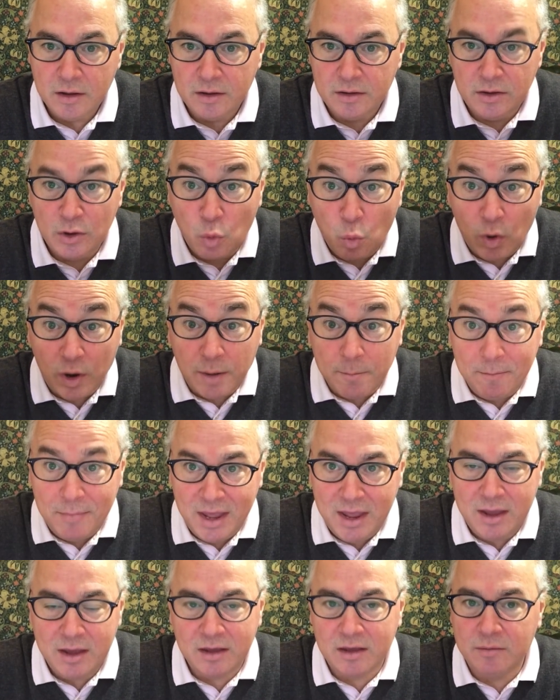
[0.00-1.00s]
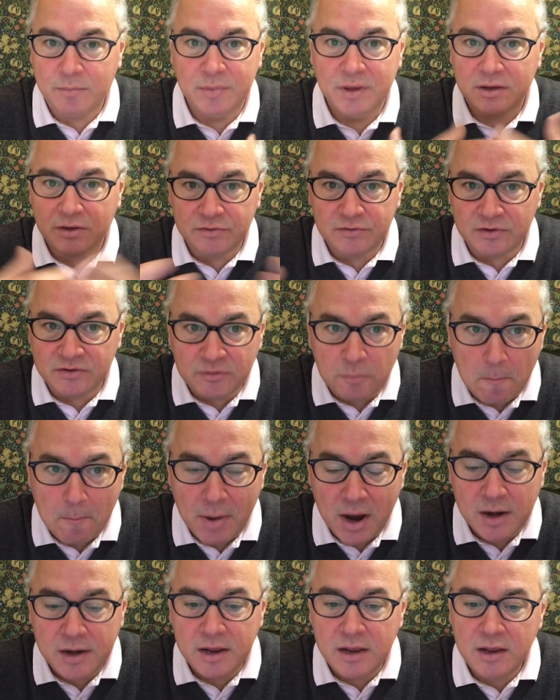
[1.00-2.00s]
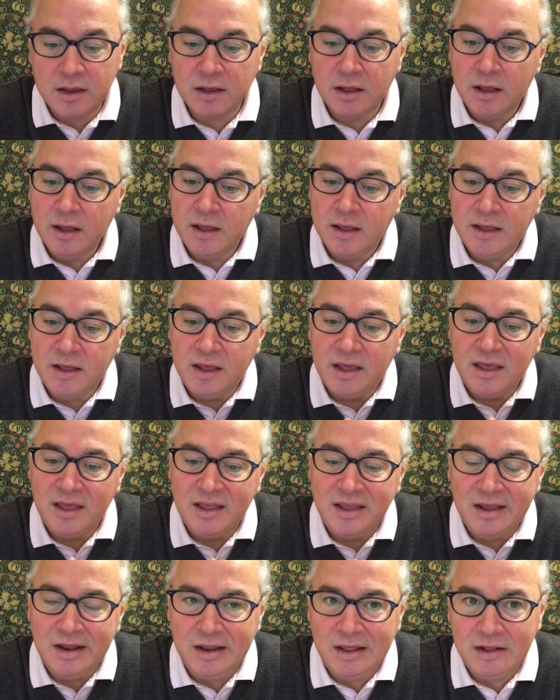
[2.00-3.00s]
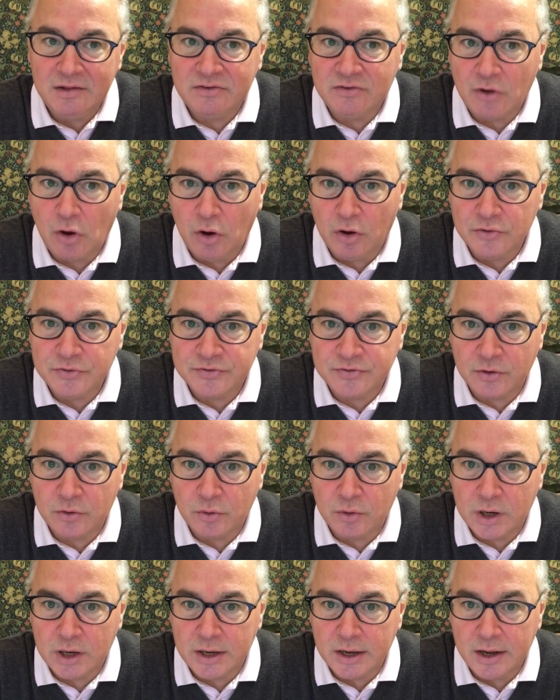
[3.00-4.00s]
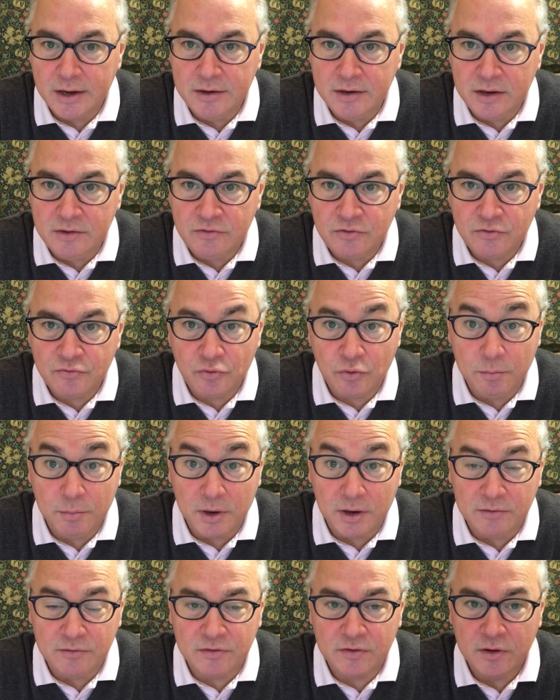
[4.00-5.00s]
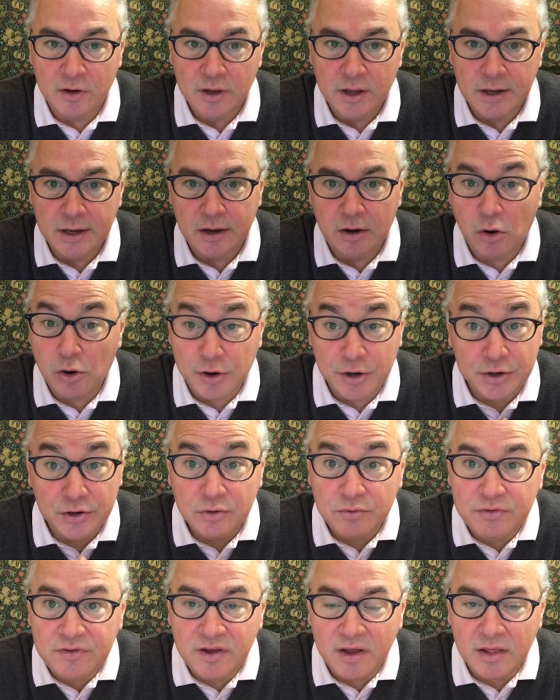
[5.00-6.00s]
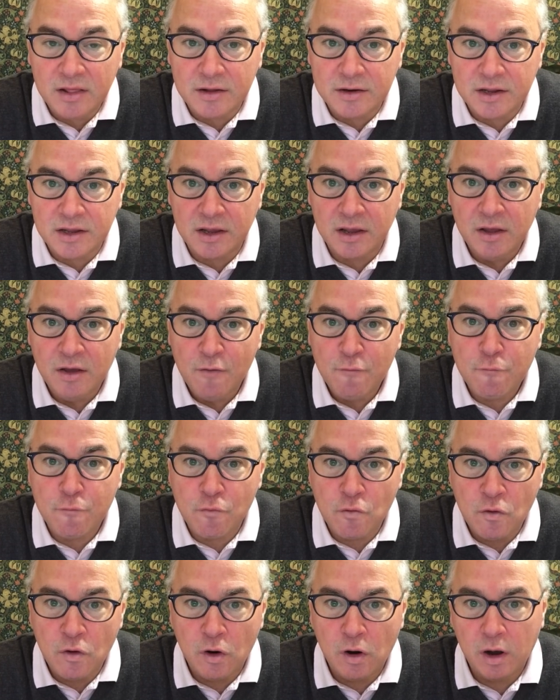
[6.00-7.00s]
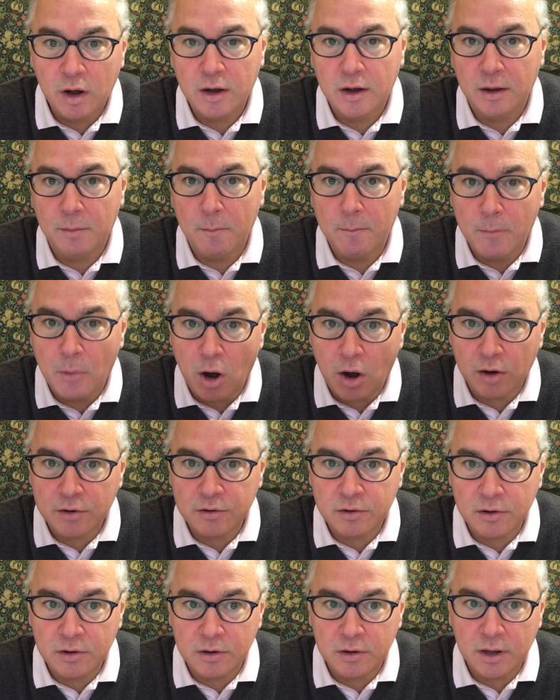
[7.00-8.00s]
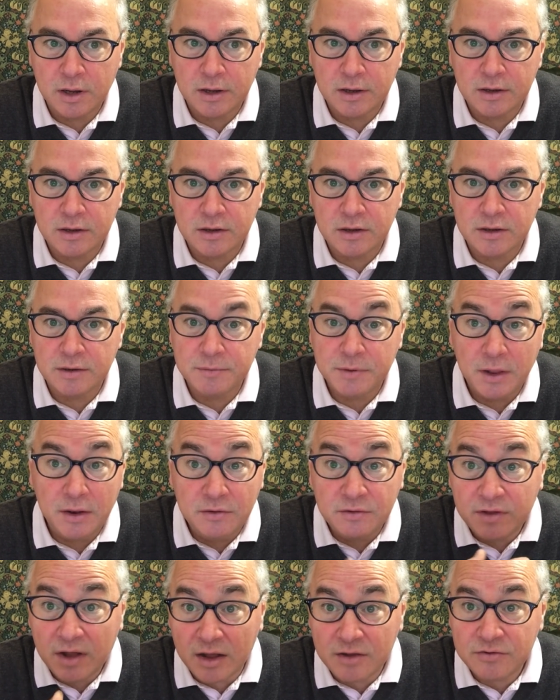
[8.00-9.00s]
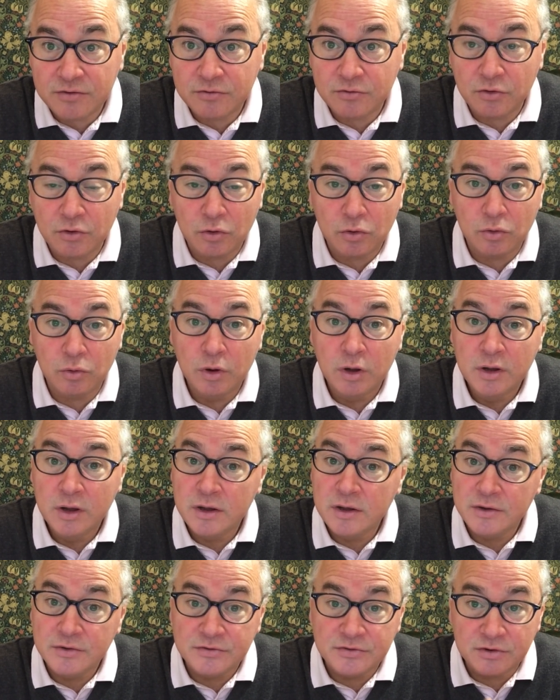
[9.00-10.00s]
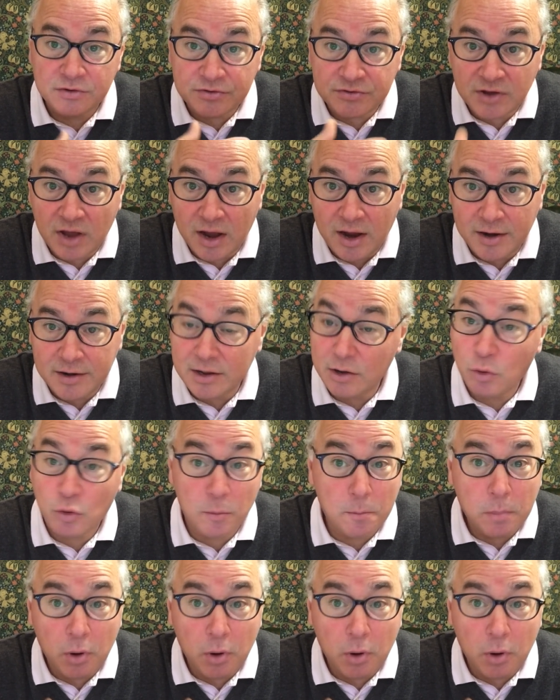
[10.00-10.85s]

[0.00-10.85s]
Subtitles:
you want to make because it's money. It's also an instrument or a utility for a modern industrial society or